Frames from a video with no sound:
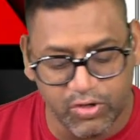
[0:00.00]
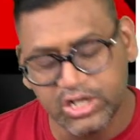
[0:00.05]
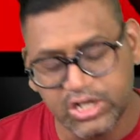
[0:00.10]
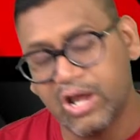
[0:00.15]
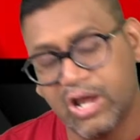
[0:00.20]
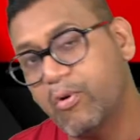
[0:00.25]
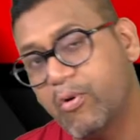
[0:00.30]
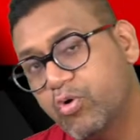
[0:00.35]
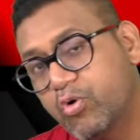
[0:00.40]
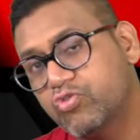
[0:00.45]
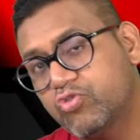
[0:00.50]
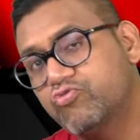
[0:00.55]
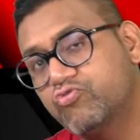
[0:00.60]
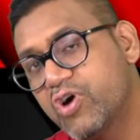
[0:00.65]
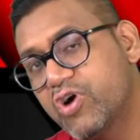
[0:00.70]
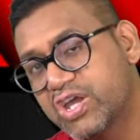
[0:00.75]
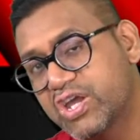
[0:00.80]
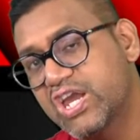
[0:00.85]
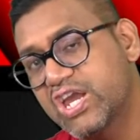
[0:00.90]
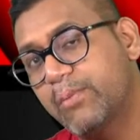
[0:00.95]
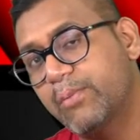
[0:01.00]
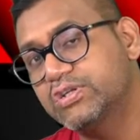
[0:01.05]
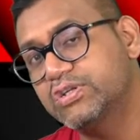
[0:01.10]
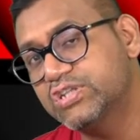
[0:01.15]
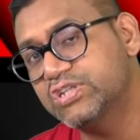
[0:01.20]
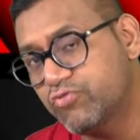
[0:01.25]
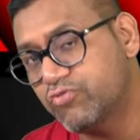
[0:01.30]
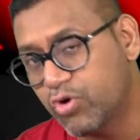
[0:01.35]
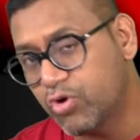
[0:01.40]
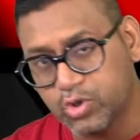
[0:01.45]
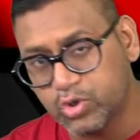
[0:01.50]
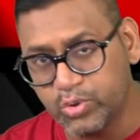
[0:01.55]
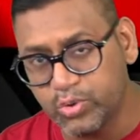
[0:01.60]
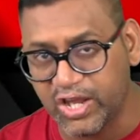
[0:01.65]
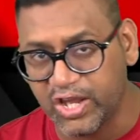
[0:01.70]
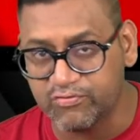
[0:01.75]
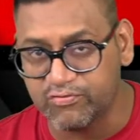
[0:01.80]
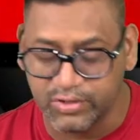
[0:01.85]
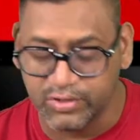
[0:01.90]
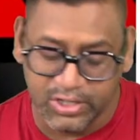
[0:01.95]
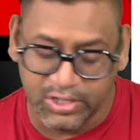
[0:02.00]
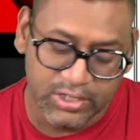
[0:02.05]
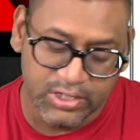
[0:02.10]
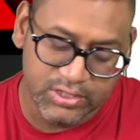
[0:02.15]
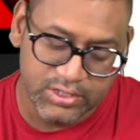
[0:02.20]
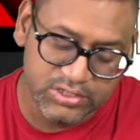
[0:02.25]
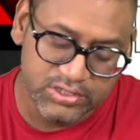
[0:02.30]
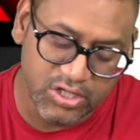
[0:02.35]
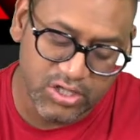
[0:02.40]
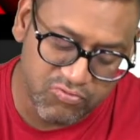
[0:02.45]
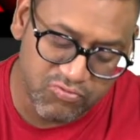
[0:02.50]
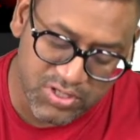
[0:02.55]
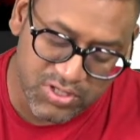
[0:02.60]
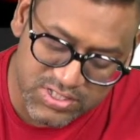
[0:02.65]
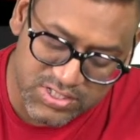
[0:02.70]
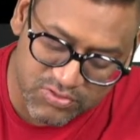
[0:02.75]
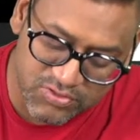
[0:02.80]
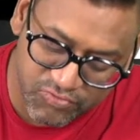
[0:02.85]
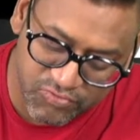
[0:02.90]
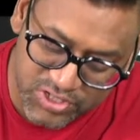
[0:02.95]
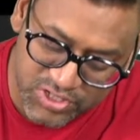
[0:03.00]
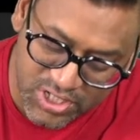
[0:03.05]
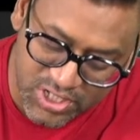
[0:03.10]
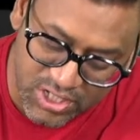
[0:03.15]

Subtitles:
amount of working capital they want to have. The ones which are